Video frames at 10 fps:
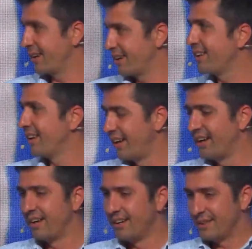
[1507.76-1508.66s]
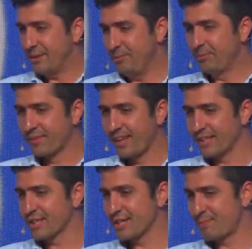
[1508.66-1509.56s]
Yeah. Mm-hmm.
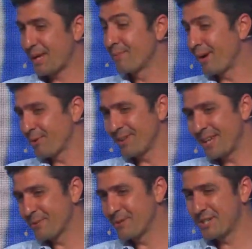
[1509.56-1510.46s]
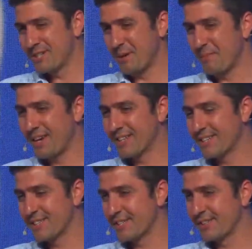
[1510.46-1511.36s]
And speaking about language, my
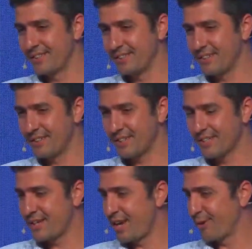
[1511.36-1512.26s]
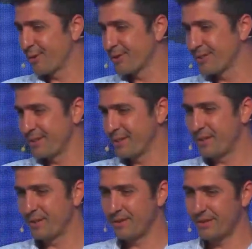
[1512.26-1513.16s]
66-year-old
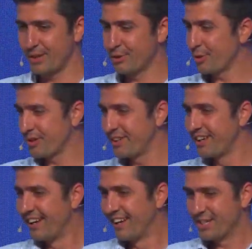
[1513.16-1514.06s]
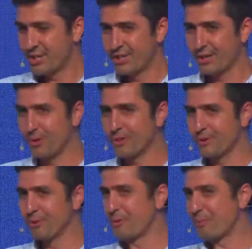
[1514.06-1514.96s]
daughter, she going
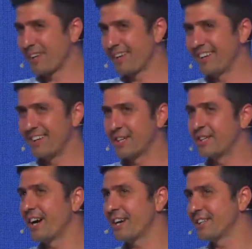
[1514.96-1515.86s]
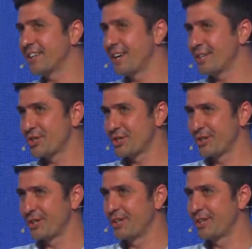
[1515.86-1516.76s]
to kindergarten and
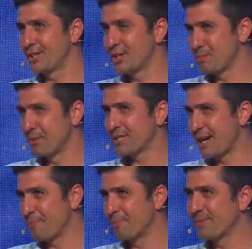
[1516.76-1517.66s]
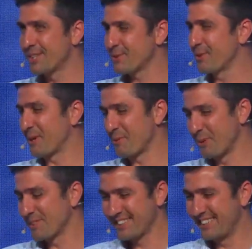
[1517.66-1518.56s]
she teach me some Estonian
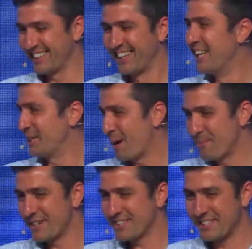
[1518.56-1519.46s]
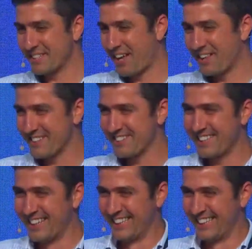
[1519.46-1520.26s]
words, numbers and colors.